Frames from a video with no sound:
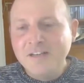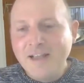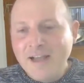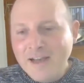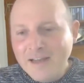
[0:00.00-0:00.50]

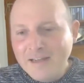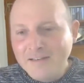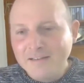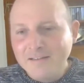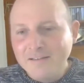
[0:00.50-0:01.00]
guide
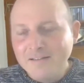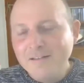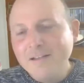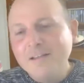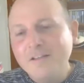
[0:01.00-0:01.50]

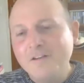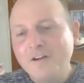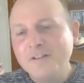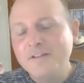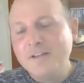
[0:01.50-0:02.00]
the
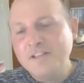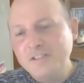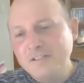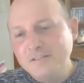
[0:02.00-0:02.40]
constellation.